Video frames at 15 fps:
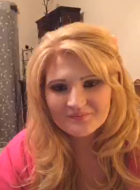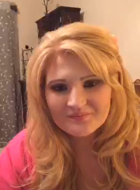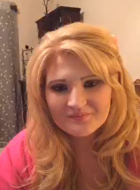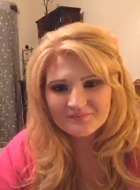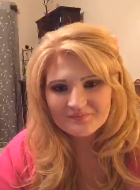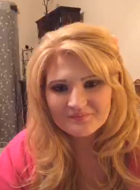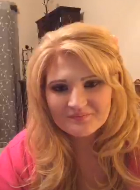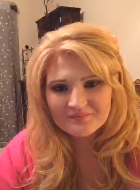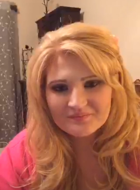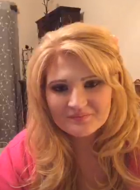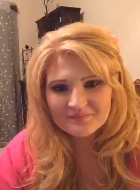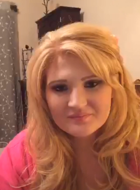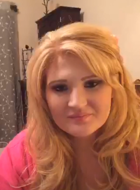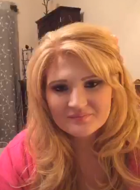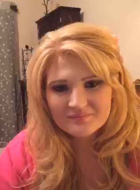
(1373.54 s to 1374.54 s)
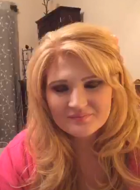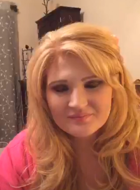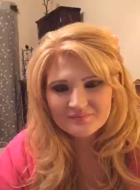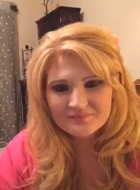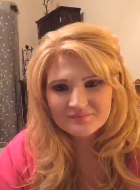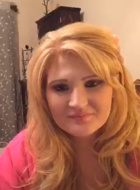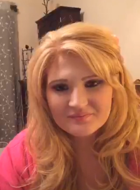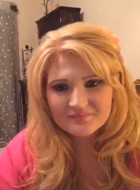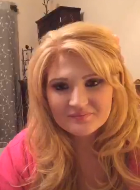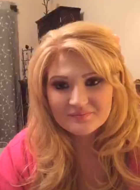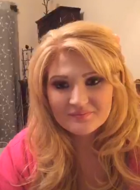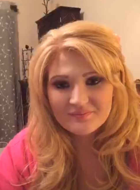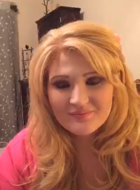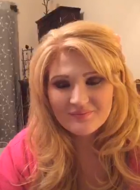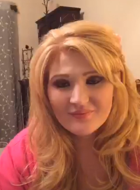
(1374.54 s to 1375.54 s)

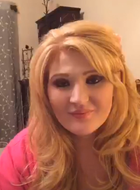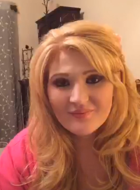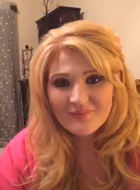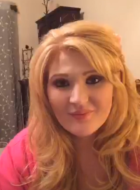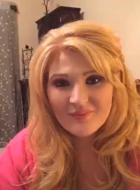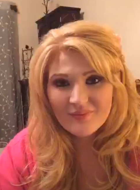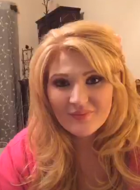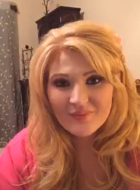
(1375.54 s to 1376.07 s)
(no one is talking)